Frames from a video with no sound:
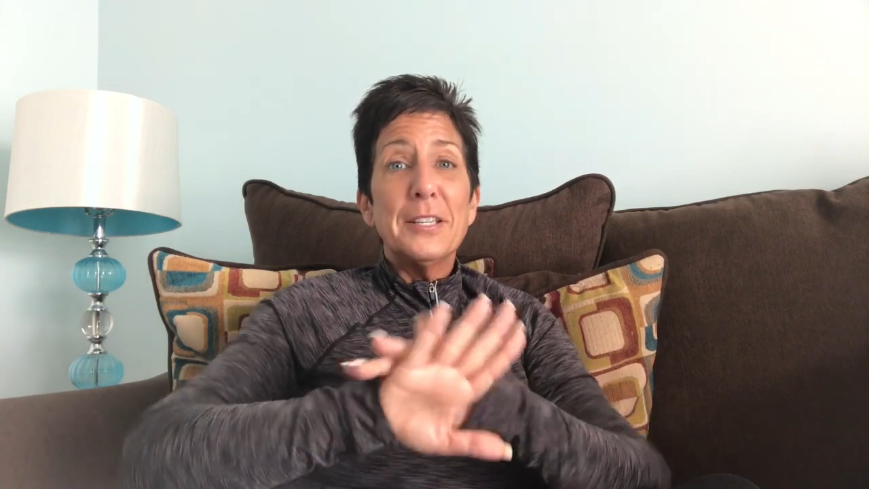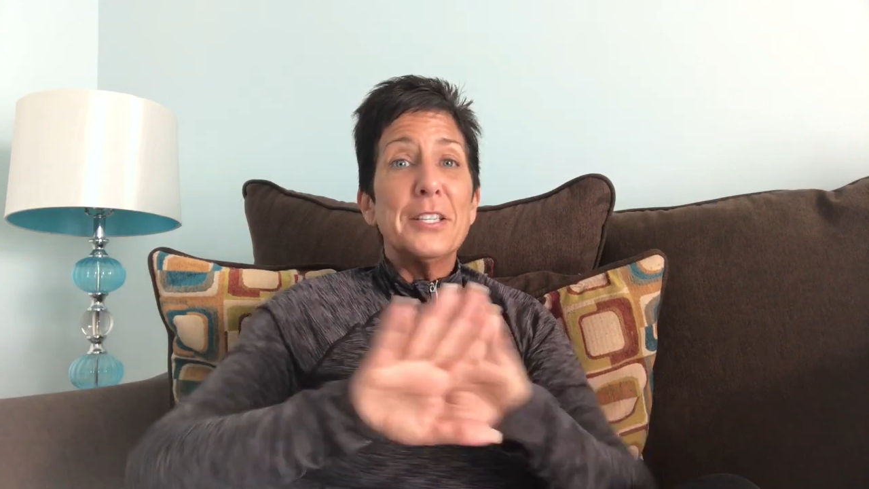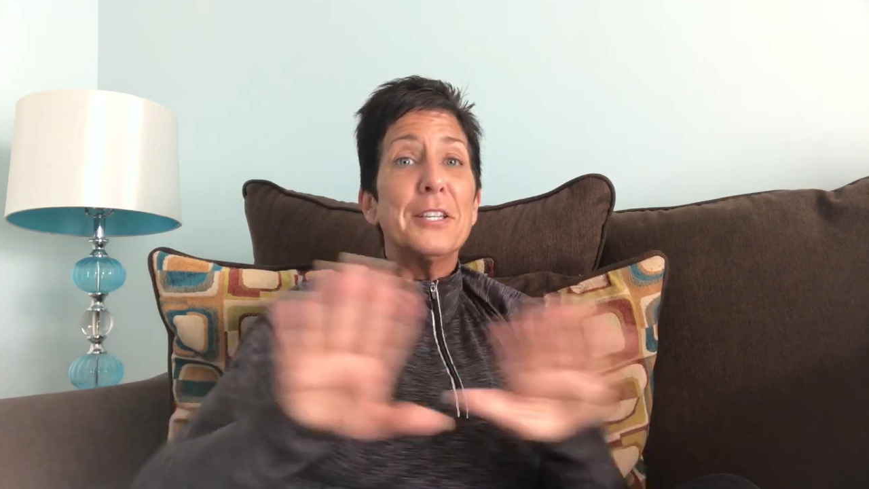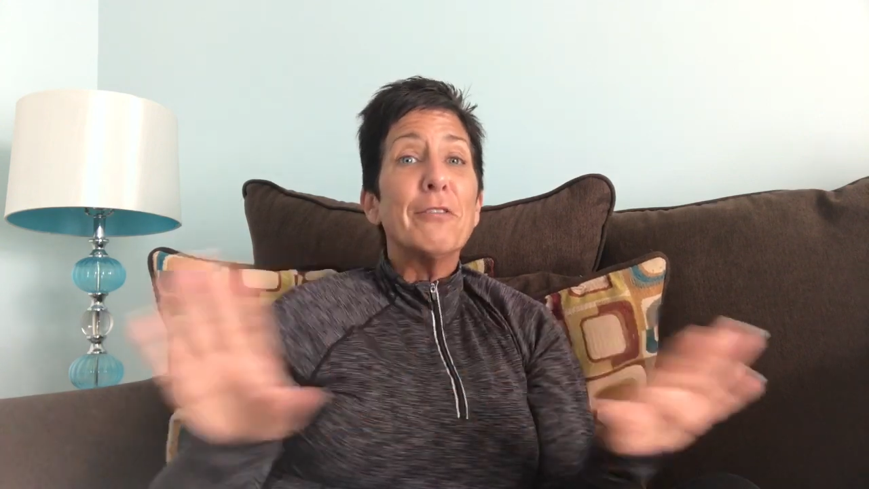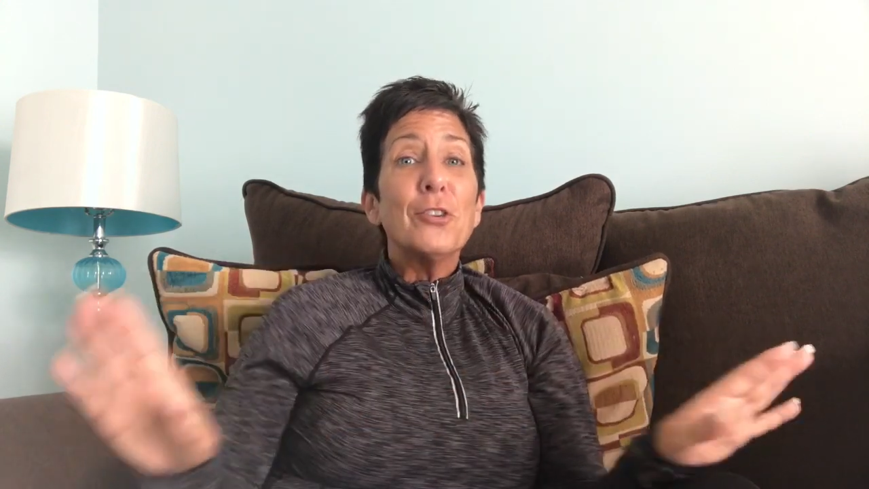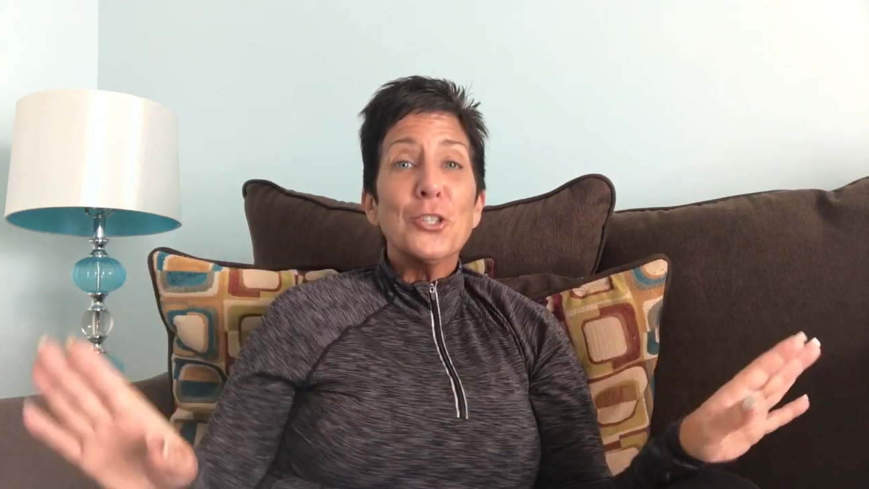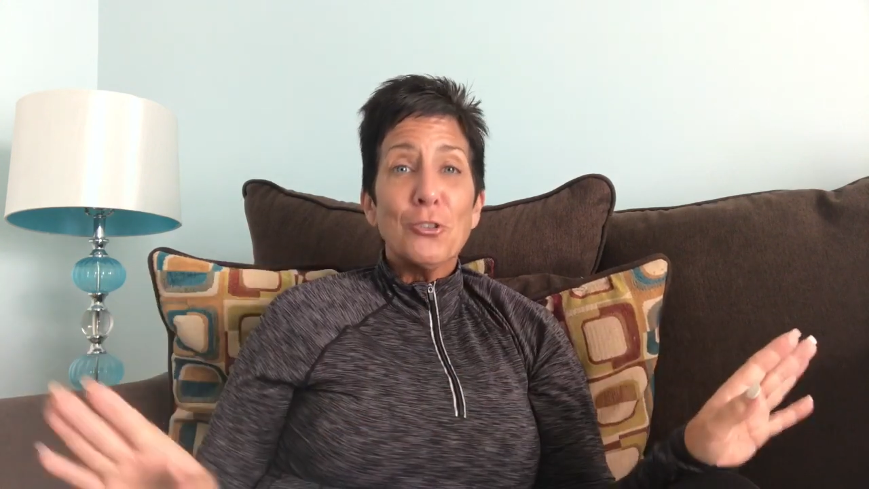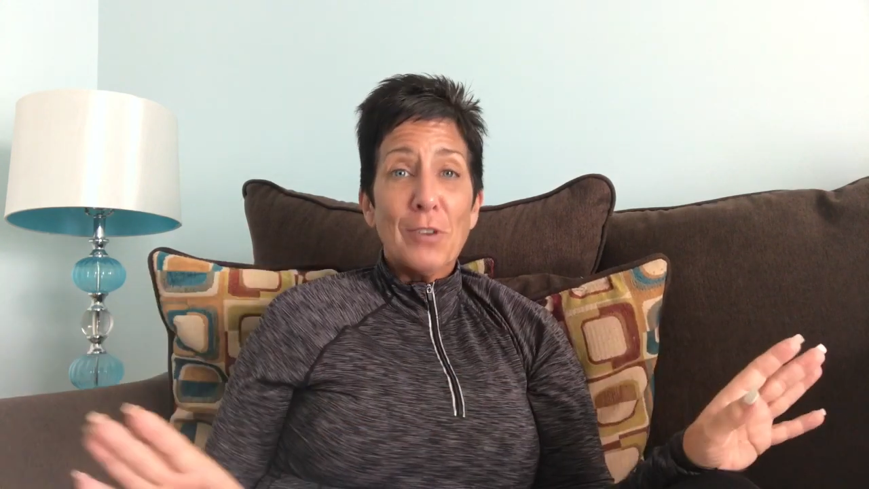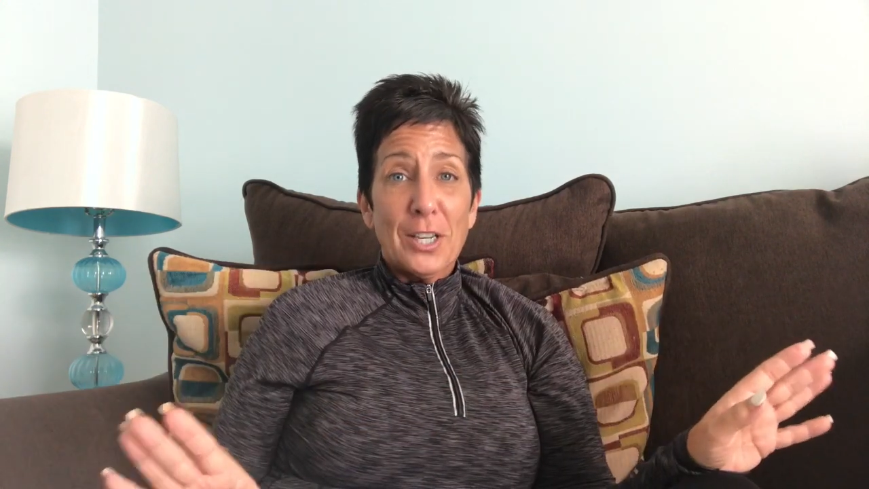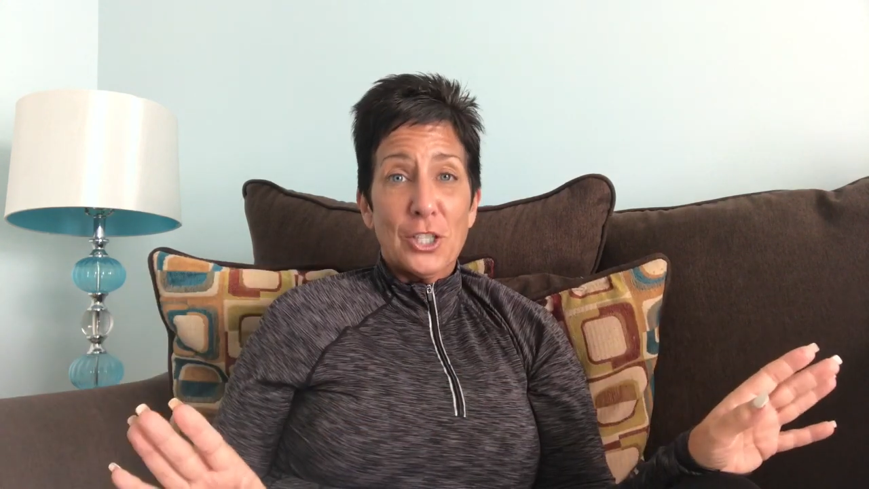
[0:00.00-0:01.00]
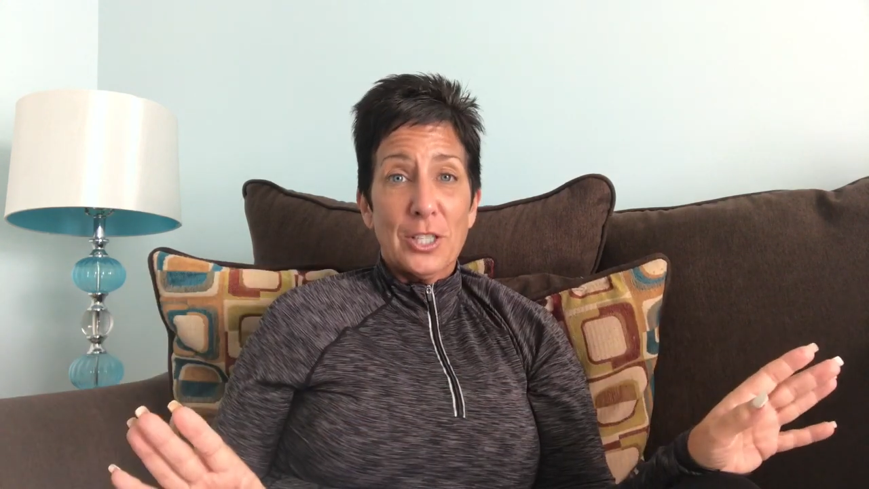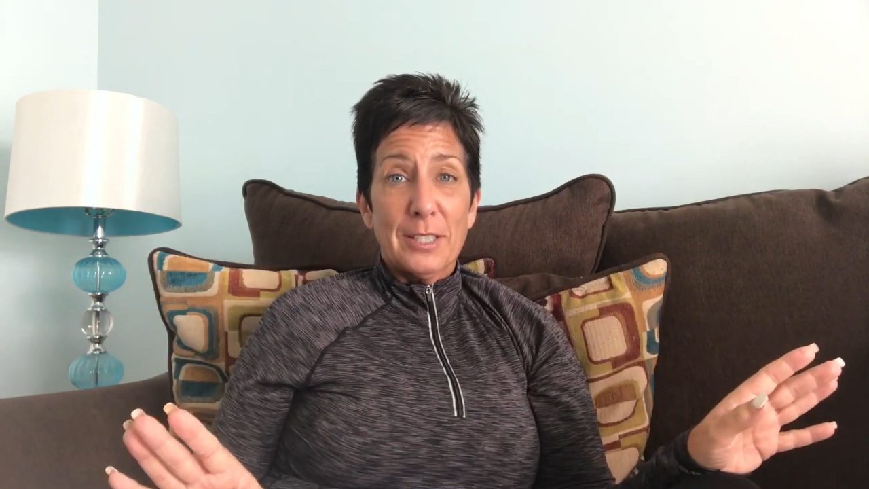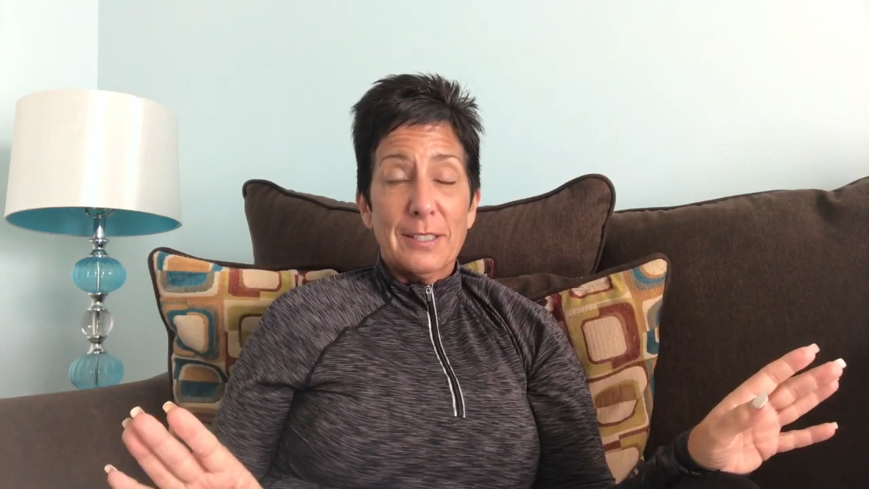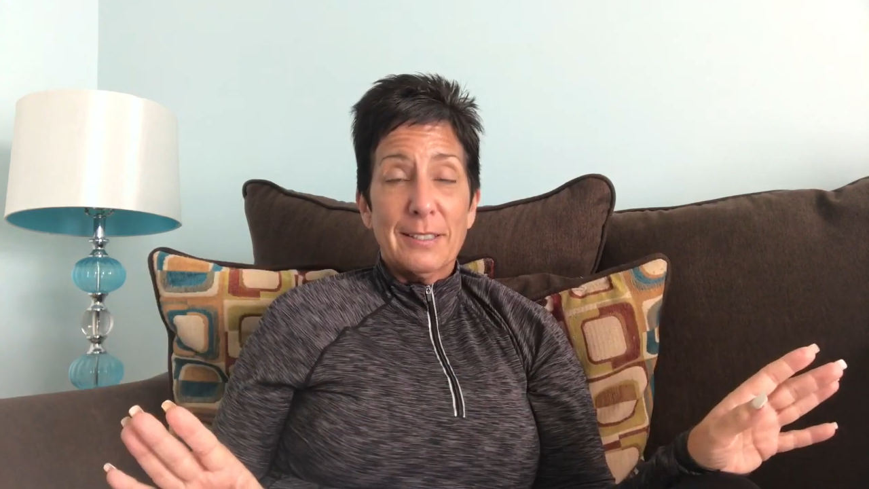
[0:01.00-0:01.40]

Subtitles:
a different direction